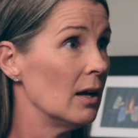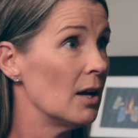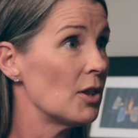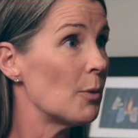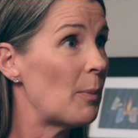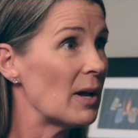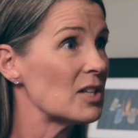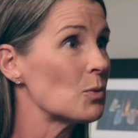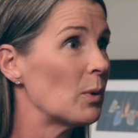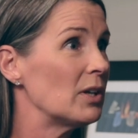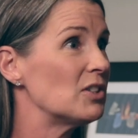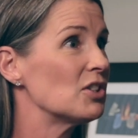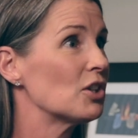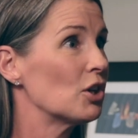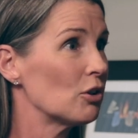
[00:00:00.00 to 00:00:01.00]
the best way
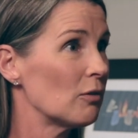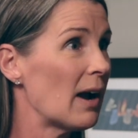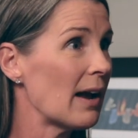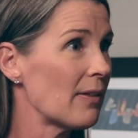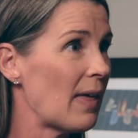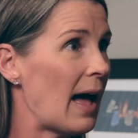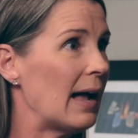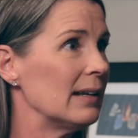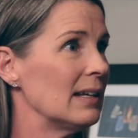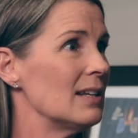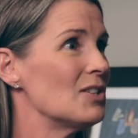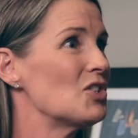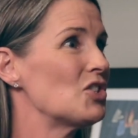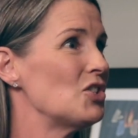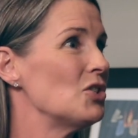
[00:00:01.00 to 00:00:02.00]
to correct that
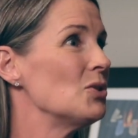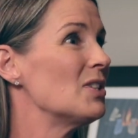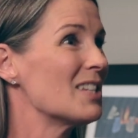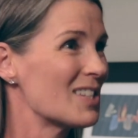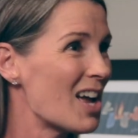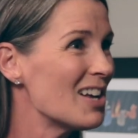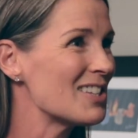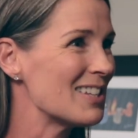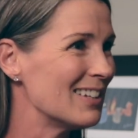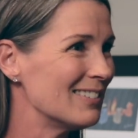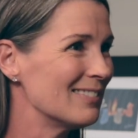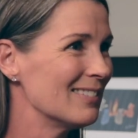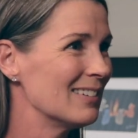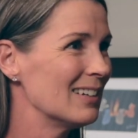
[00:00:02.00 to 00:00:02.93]
is to discuss it.